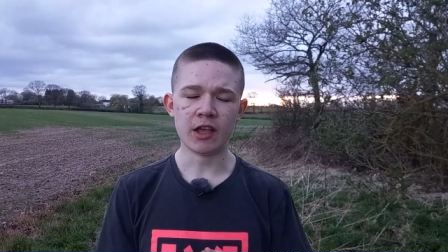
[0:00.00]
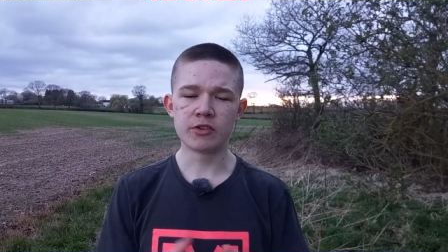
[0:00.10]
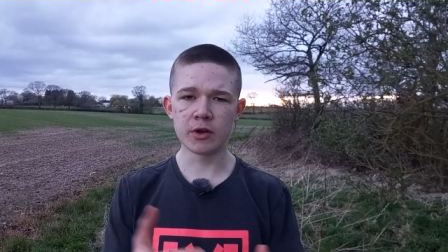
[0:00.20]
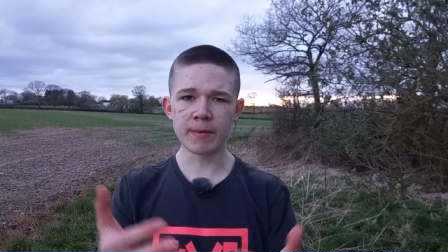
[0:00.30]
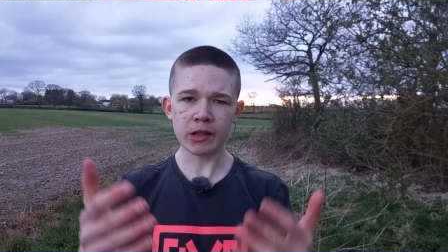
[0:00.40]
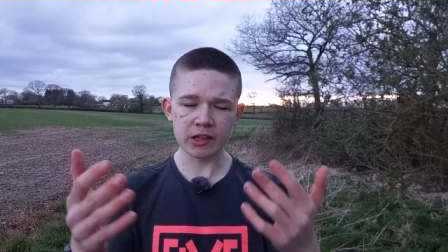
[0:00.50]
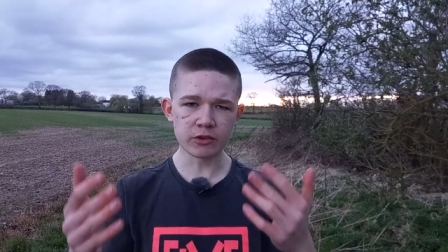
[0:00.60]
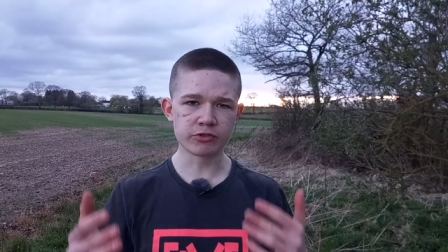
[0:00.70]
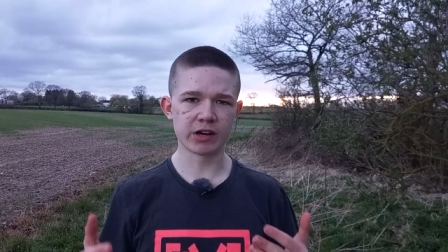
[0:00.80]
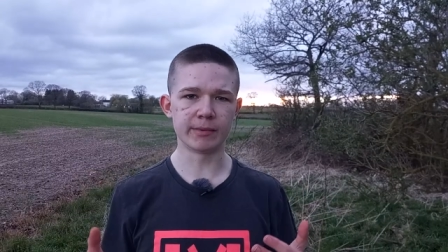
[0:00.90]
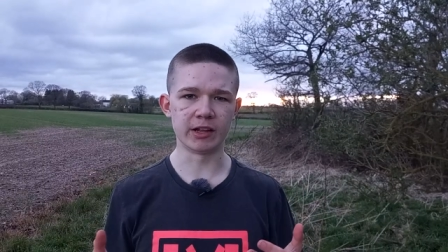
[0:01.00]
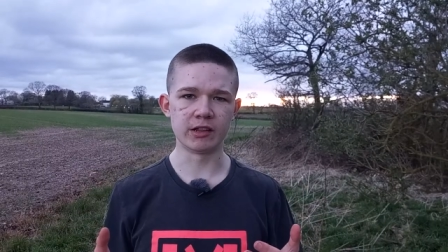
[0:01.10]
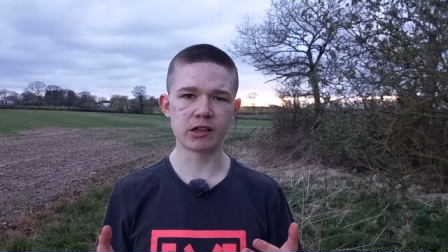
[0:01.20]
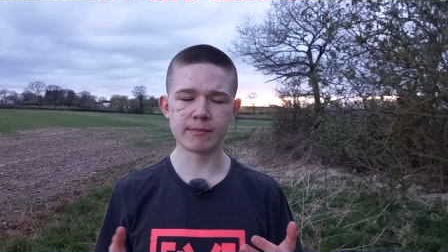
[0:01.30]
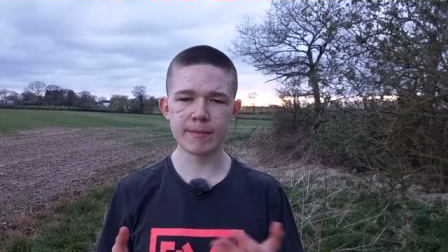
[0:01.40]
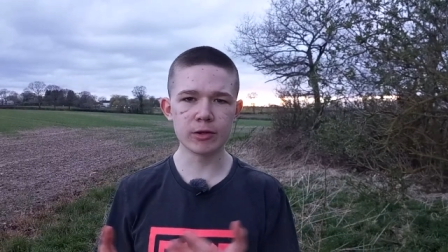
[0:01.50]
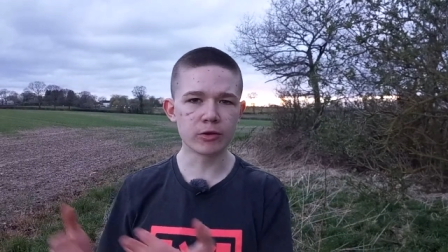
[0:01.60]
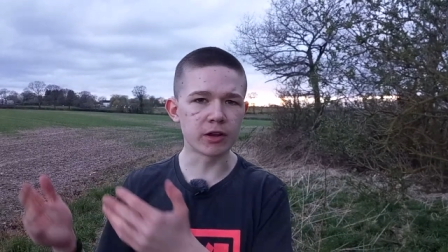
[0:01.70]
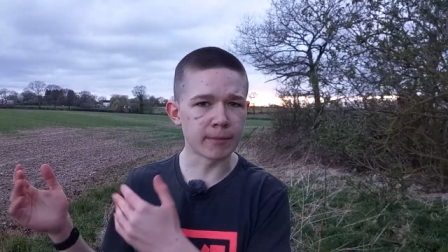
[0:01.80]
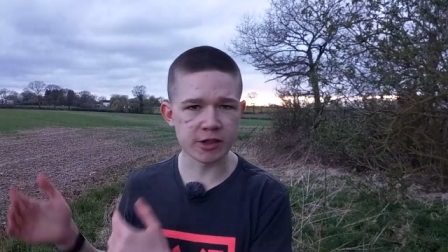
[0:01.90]
Do it about something you're credible in. So maybe you're
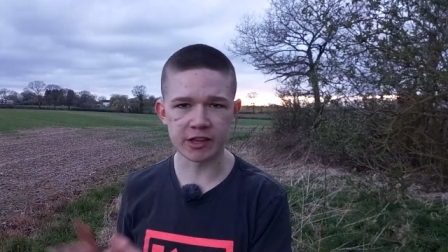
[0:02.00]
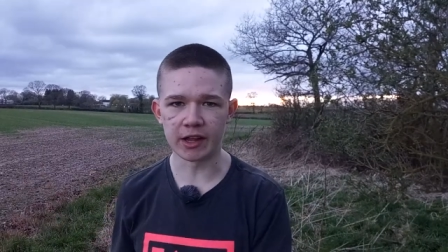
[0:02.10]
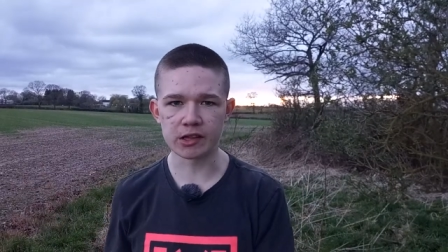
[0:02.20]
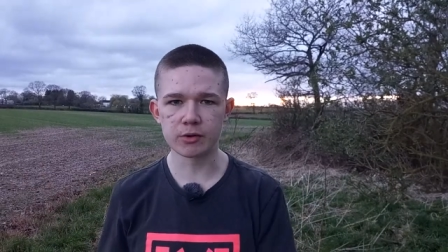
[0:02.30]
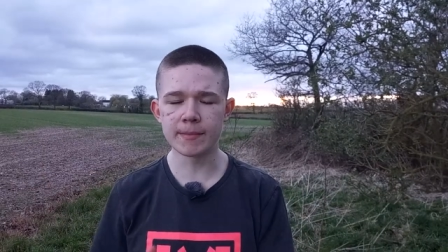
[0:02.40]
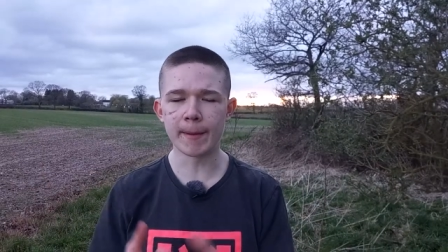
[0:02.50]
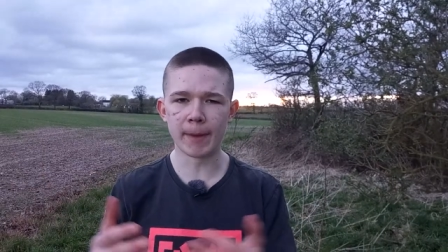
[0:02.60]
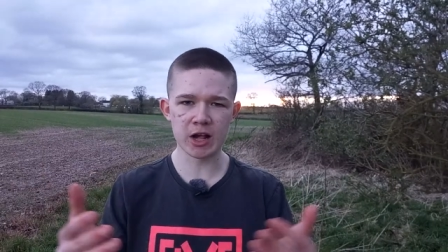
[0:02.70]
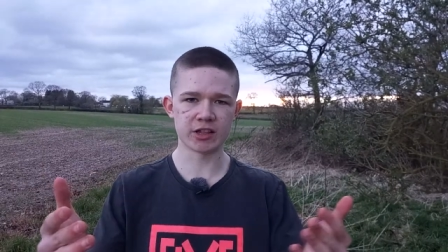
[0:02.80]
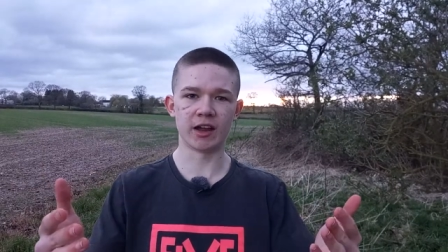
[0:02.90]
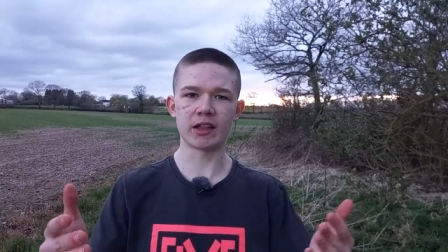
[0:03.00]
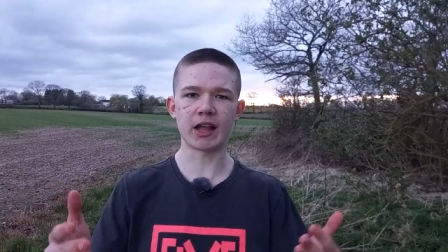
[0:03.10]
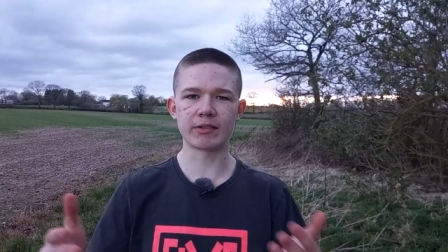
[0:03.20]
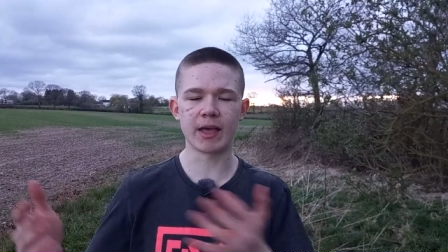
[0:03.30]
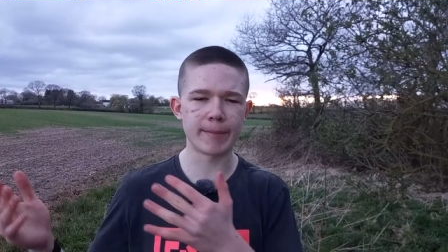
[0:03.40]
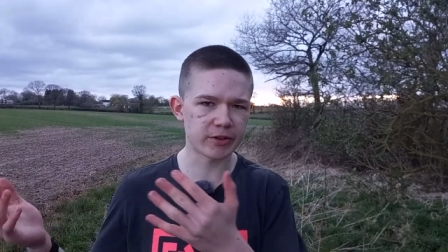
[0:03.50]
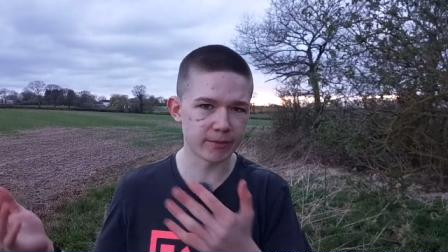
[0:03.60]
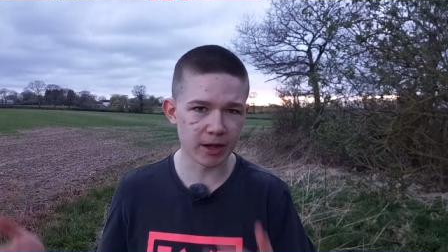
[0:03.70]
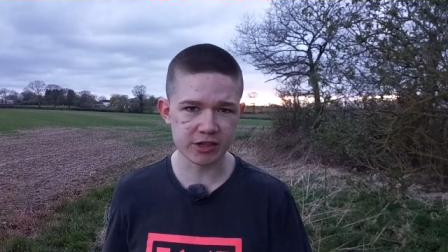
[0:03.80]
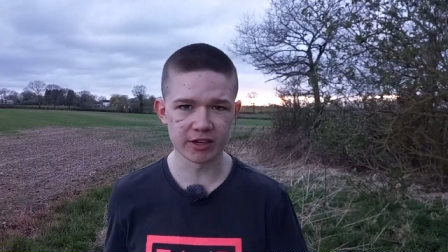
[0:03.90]
good at martial arts. Do it about martial arts, how to get better
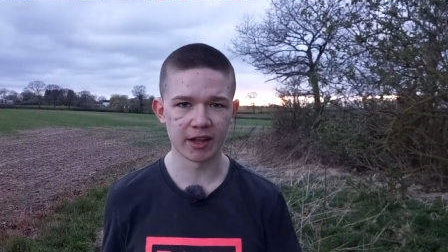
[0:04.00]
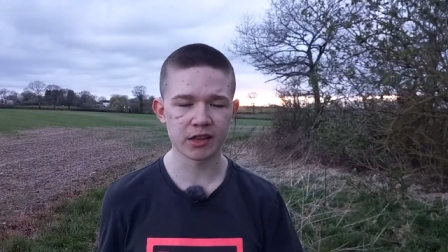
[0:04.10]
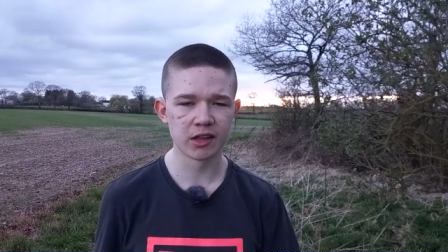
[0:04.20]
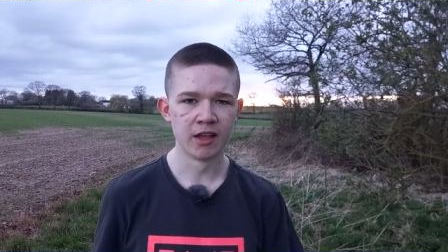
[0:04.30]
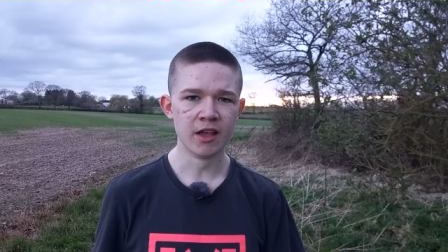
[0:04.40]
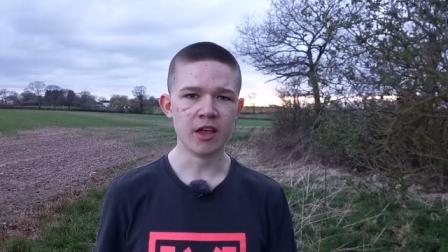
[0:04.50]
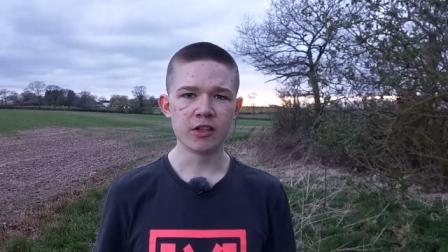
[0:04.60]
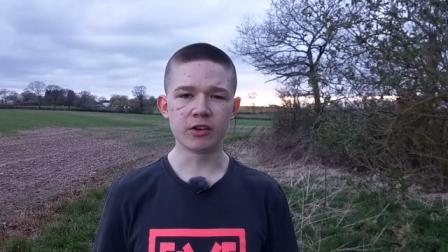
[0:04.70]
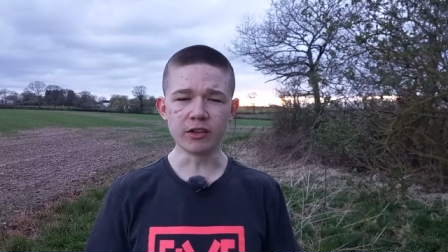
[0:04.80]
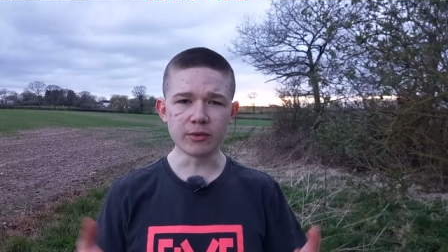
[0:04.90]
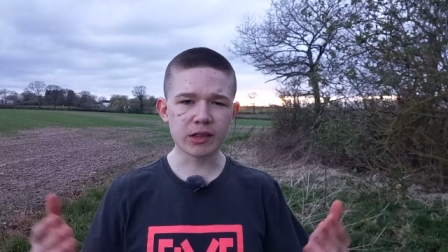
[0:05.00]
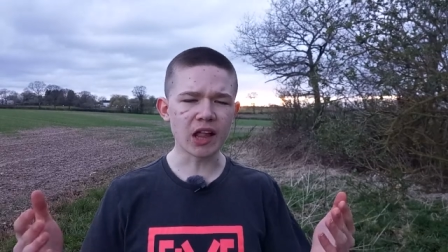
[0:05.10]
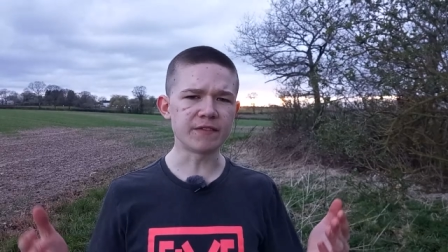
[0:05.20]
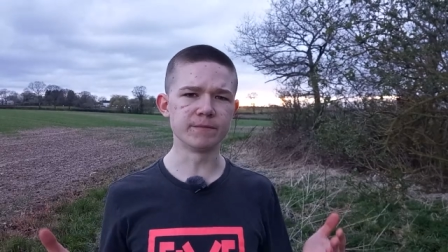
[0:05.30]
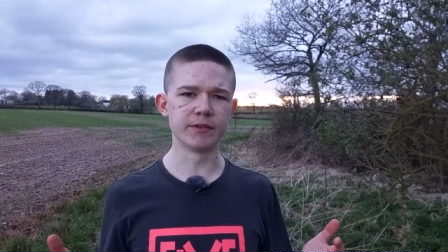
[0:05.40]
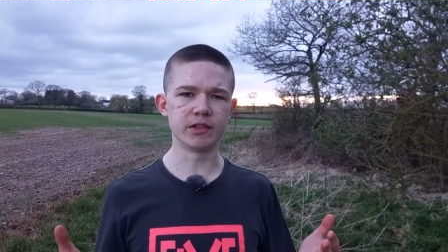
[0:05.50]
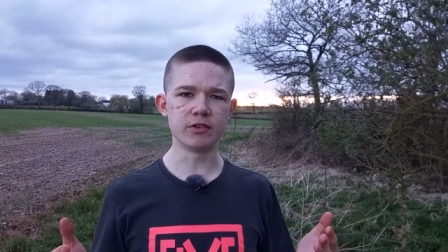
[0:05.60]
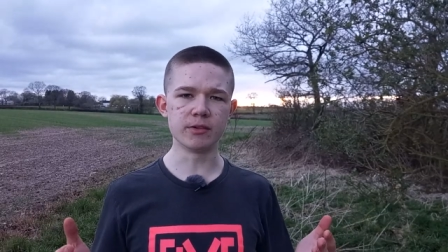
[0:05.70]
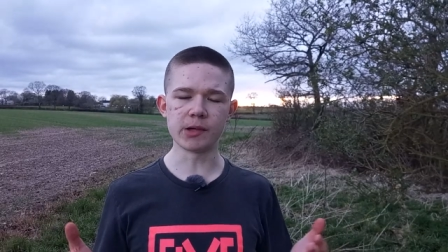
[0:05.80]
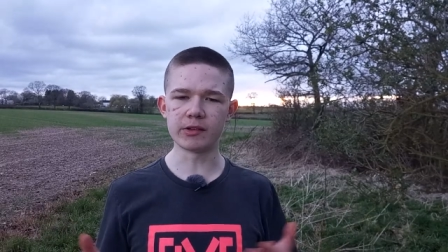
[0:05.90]
at martial arts. You can do a self-improvement
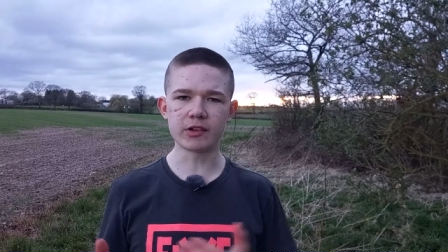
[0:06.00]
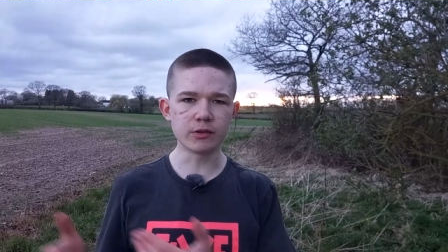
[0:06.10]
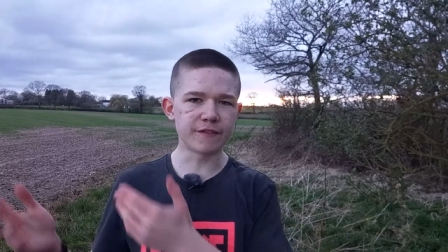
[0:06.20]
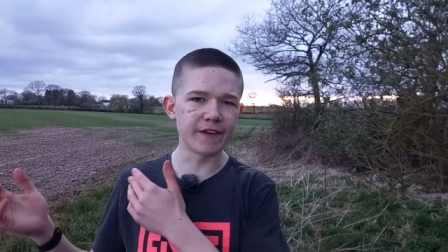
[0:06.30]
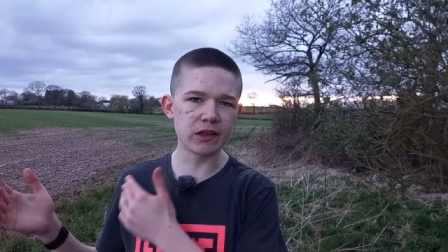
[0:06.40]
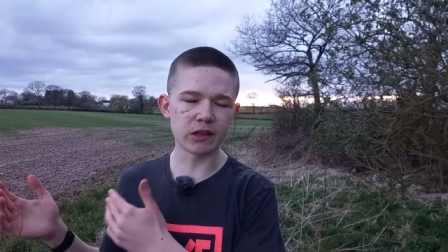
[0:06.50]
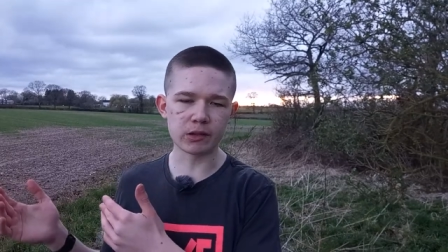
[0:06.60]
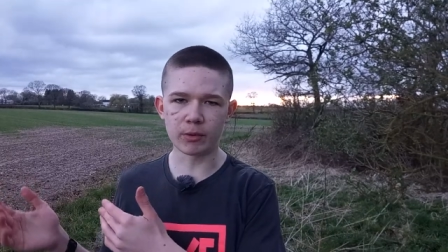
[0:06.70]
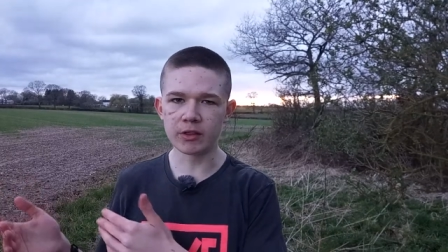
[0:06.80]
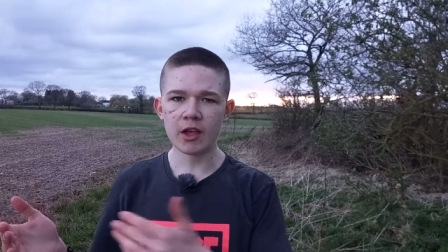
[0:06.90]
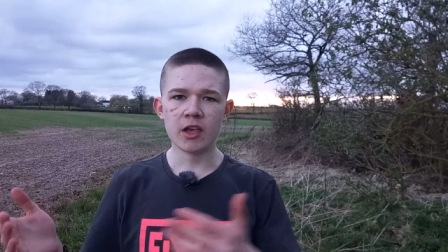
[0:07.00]
YouTube channel. You can do a faceless one.